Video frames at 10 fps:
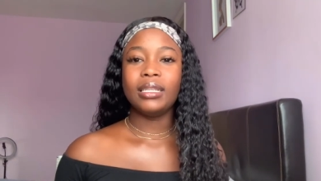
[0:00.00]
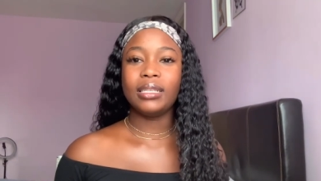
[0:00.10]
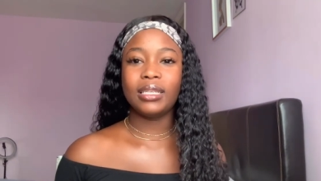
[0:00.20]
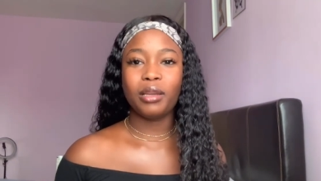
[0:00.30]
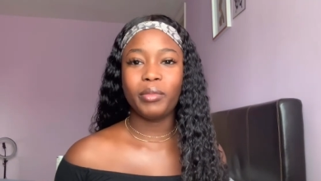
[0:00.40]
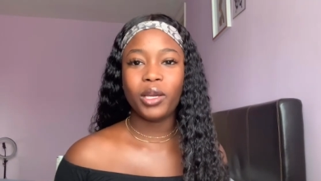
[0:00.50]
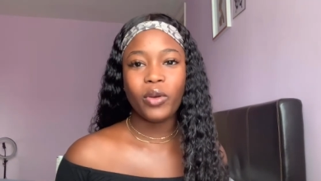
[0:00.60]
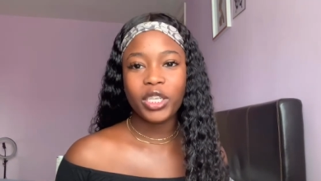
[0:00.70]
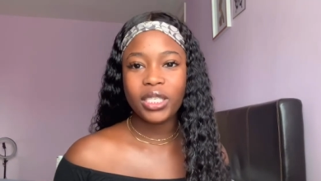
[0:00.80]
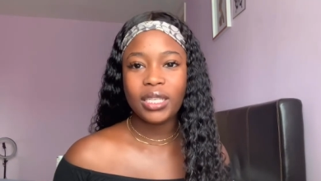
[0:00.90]
to send me
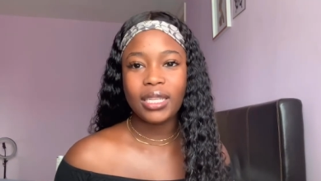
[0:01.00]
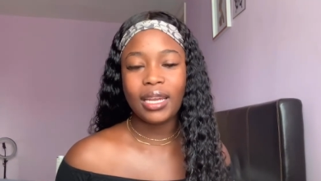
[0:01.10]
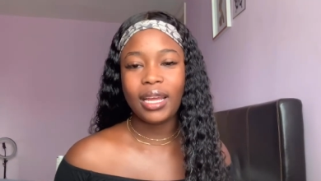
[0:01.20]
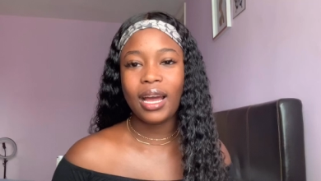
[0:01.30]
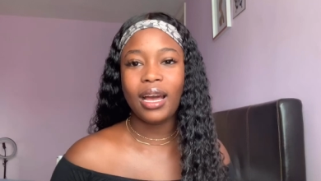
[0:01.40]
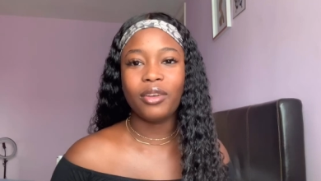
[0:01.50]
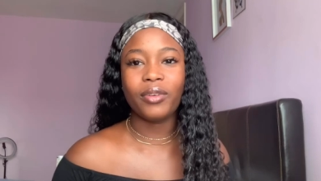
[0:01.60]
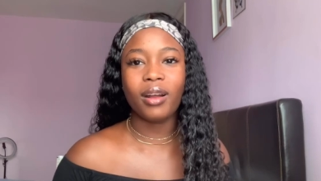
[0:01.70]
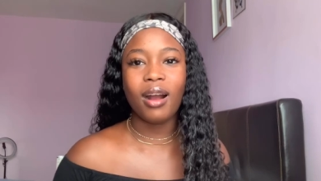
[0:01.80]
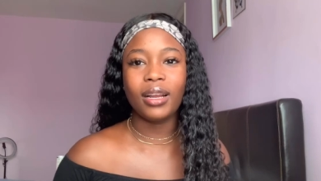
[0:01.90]
questions that they had
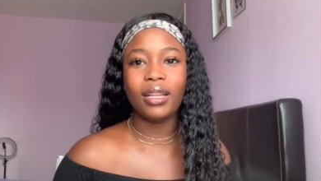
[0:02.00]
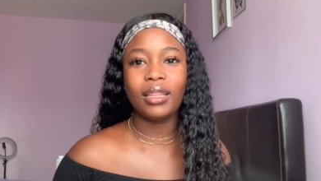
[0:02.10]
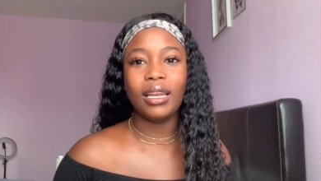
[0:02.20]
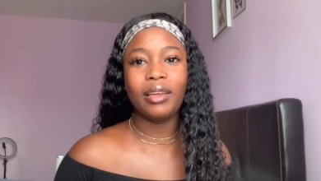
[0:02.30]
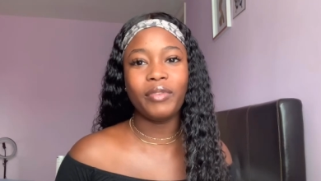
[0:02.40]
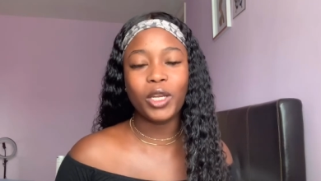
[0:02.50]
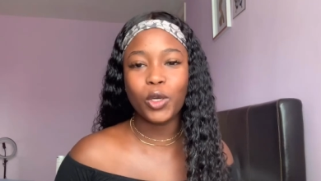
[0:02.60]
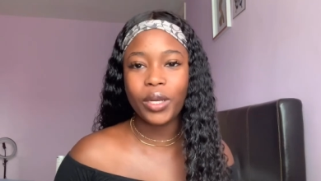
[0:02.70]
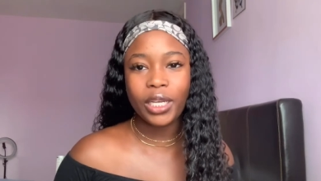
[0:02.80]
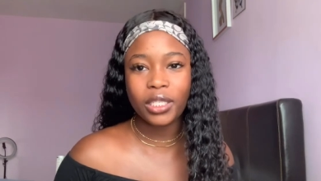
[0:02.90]
regarding the living
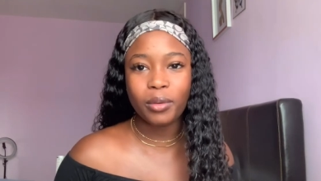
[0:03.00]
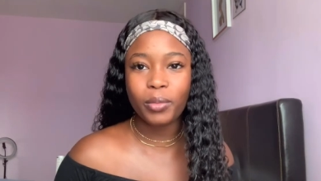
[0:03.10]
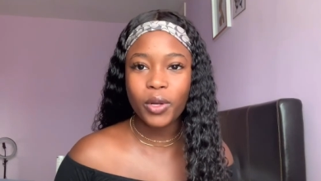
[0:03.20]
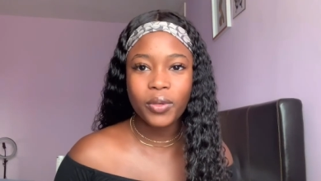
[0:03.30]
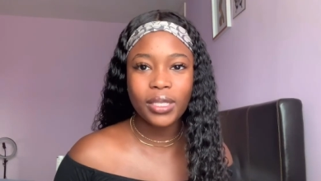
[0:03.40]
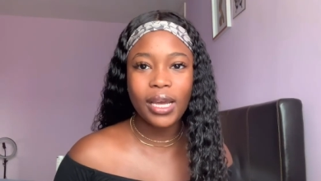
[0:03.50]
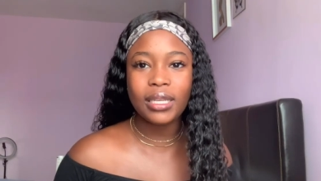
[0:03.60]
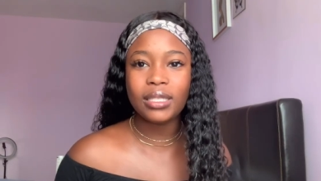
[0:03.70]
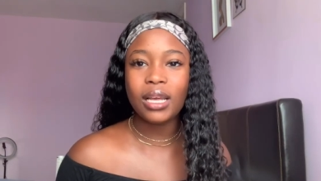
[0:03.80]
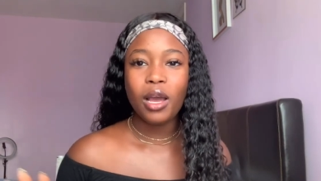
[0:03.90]
donation
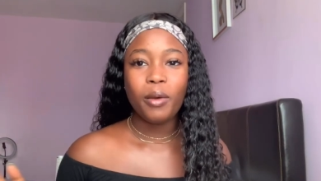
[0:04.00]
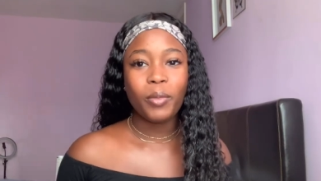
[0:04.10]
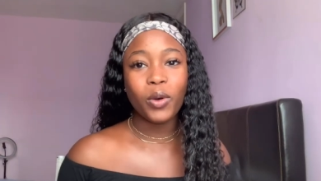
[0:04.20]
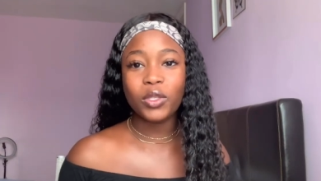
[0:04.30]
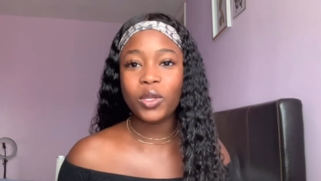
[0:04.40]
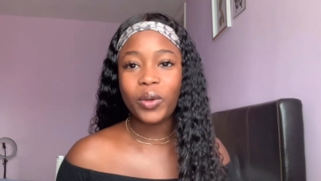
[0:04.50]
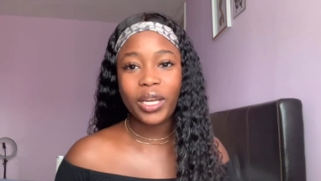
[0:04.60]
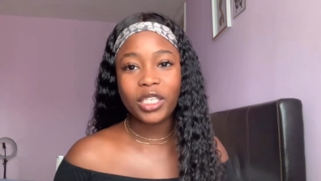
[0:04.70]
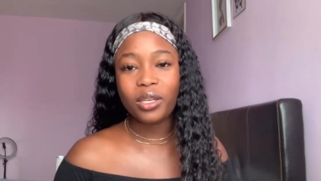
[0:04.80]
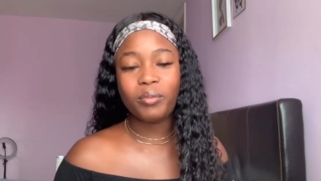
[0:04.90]
process, post
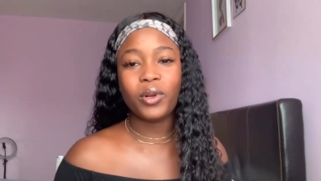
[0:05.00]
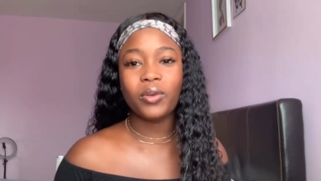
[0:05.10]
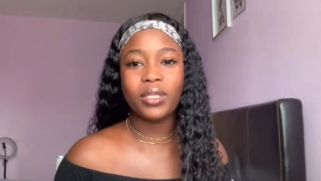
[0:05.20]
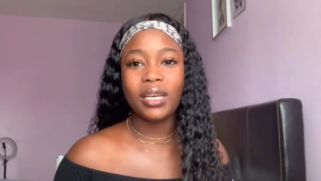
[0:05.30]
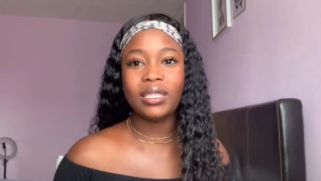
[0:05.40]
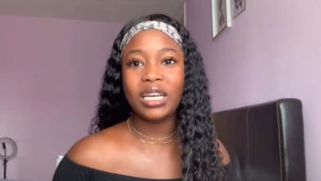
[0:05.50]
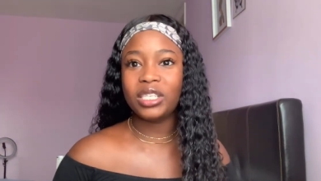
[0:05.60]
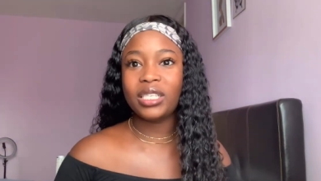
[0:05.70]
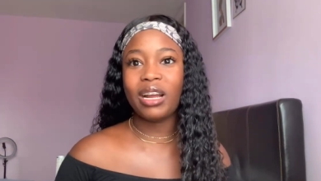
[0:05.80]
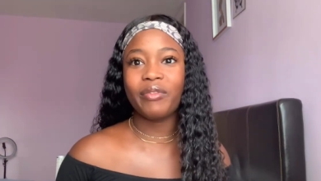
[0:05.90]
donation process, and
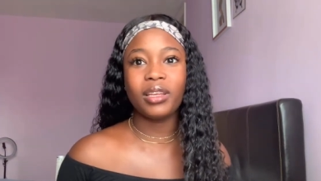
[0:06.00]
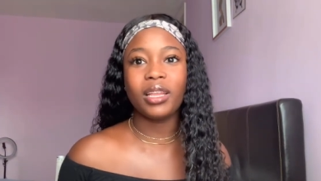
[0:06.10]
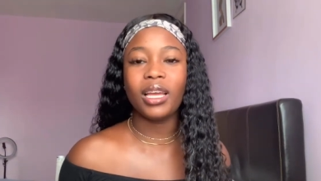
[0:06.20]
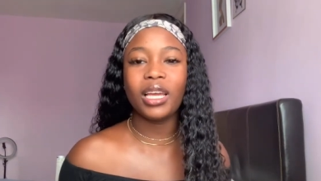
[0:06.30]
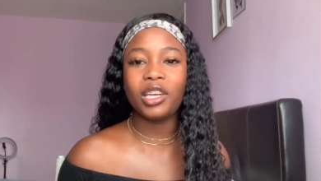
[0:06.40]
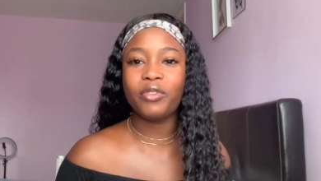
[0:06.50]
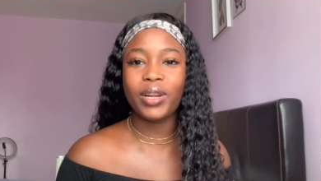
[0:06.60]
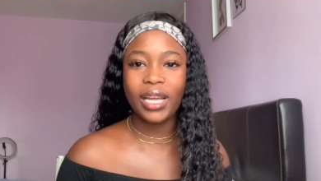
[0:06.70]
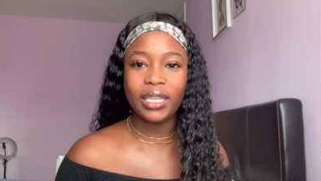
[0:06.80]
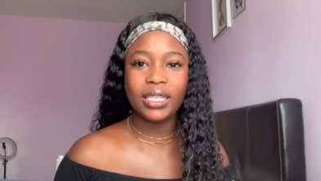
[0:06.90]
just everything kidney
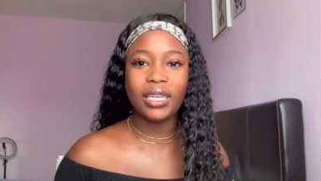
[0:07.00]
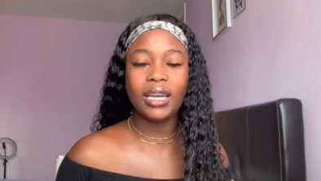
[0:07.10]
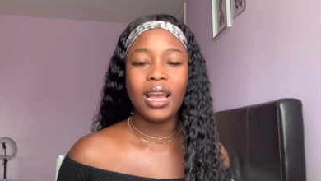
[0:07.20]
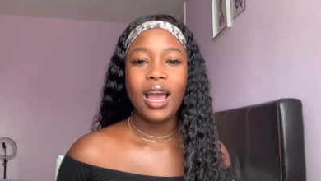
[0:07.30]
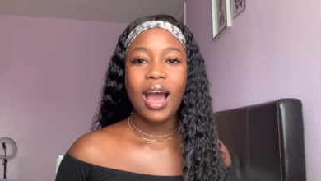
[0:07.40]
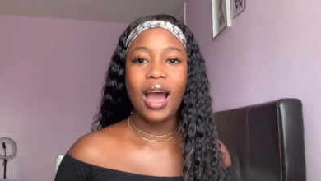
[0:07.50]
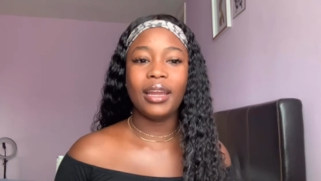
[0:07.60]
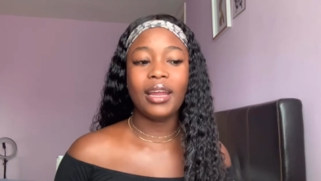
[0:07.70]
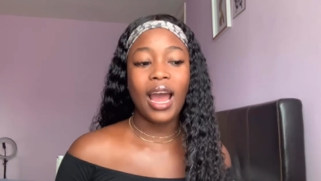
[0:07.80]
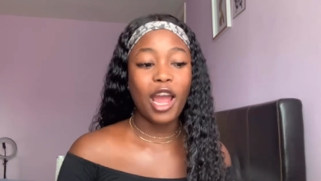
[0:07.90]
related,
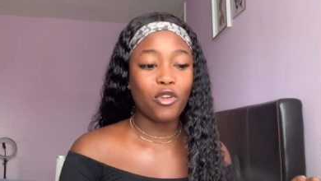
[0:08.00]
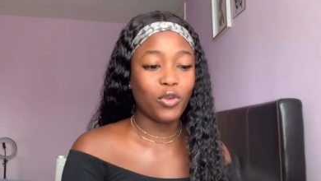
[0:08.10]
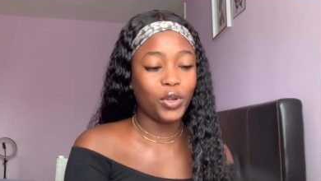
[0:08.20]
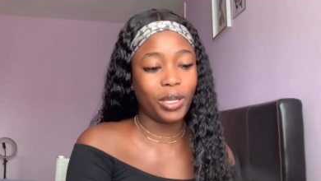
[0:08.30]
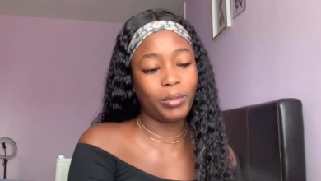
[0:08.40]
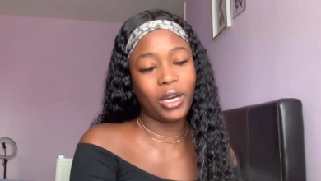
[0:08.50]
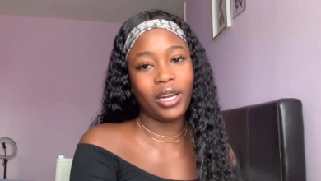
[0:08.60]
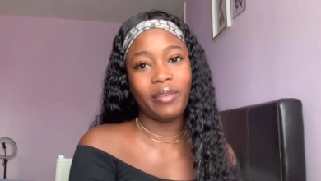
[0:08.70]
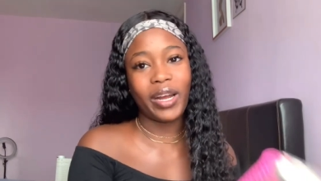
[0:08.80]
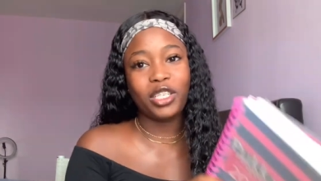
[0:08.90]
and I wrote them down.
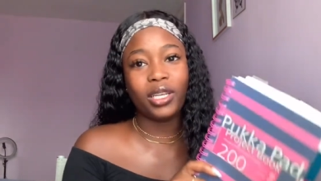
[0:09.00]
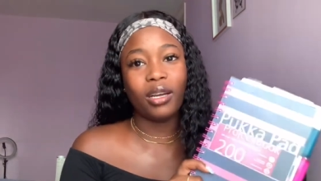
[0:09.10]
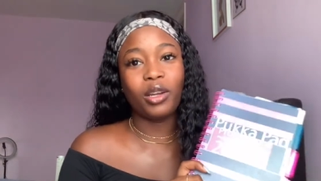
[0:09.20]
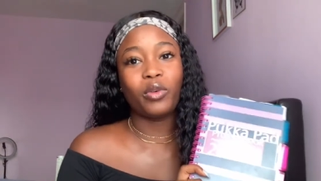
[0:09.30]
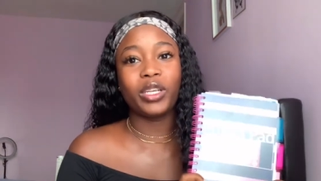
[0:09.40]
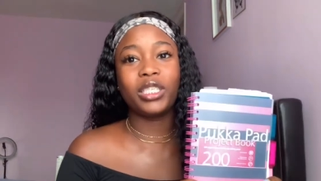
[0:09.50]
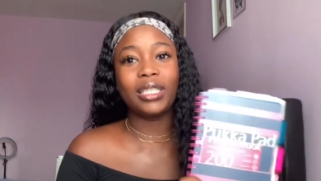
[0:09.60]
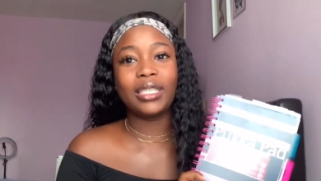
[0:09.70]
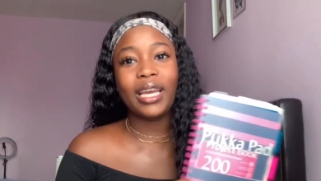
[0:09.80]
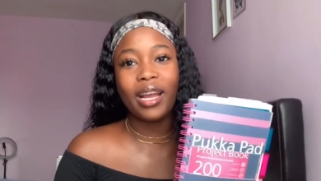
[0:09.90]
I've actually got the
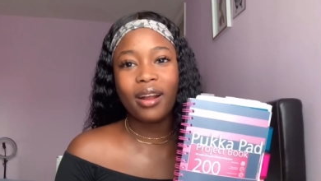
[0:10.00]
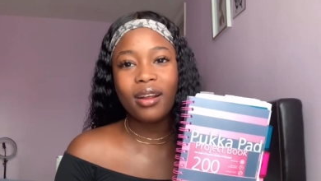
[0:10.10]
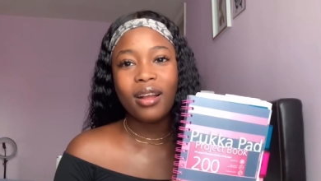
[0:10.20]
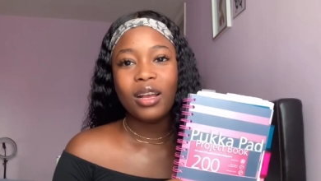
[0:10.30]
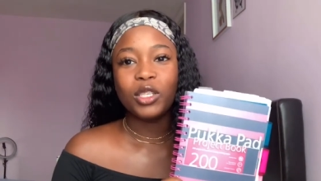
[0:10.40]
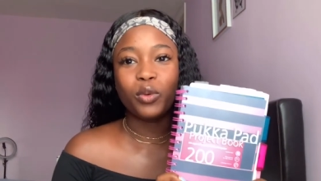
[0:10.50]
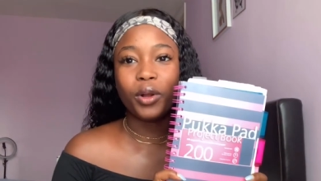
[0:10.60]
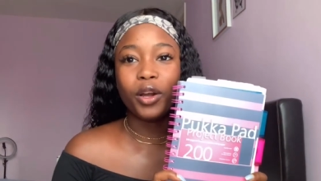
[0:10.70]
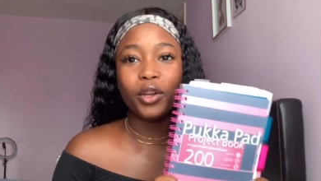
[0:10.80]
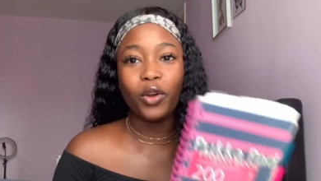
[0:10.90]
questions here, so we're
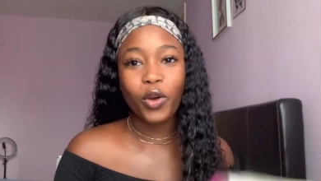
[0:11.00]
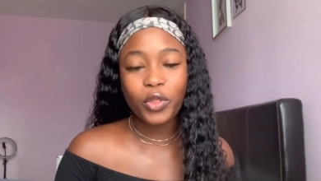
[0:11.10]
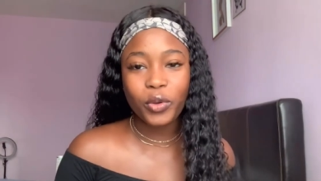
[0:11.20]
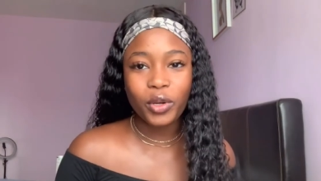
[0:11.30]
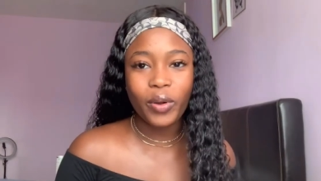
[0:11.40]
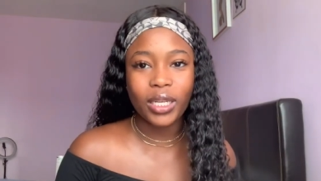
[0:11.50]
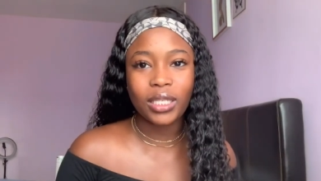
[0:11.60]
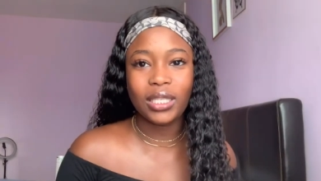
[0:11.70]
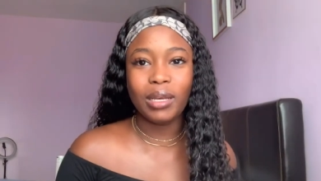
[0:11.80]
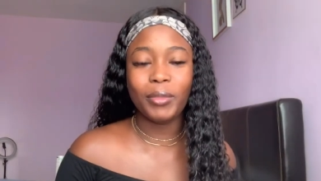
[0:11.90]
going to go through the
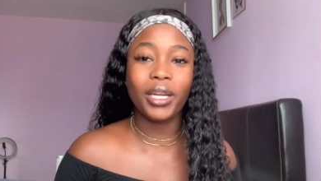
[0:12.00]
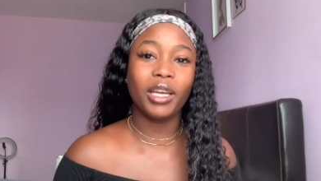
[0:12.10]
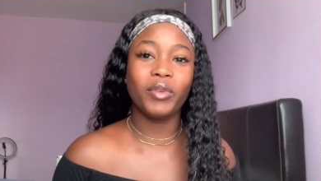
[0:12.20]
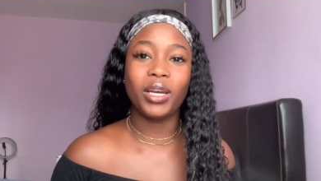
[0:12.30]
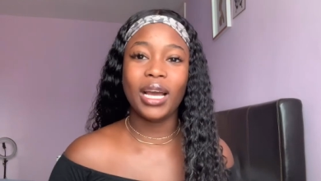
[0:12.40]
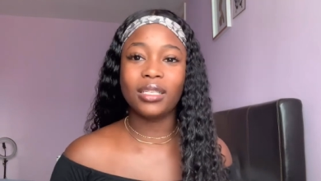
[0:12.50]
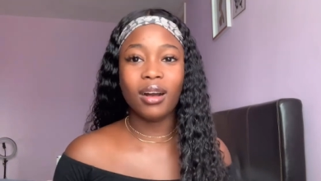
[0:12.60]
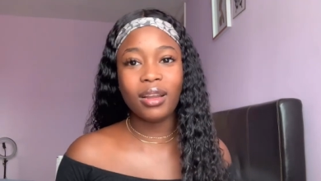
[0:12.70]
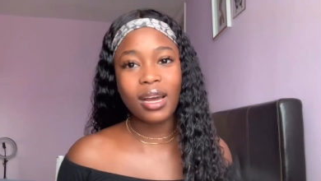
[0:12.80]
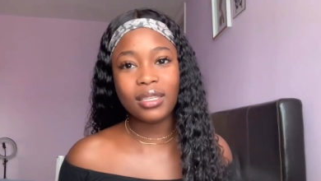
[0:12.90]
questions. I'm going to give you guys
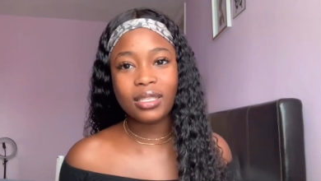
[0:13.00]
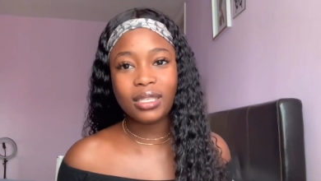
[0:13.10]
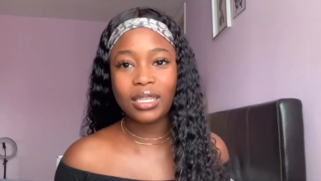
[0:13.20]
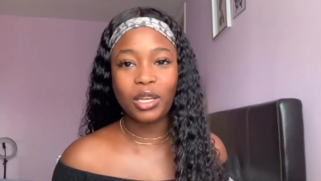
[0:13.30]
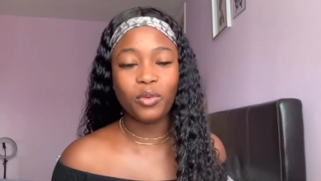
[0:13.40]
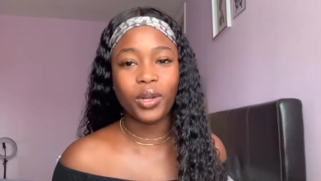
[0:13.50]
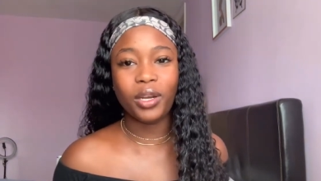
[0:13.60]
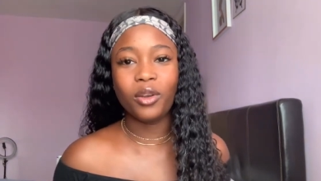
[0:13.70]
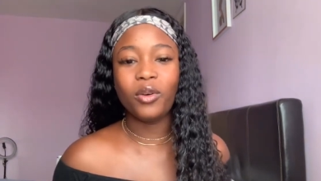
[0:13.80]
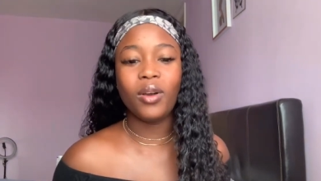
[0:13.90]
all the answers that you want to
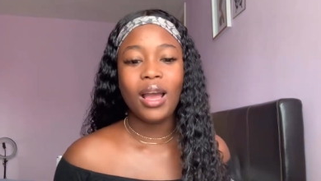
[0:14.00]
know,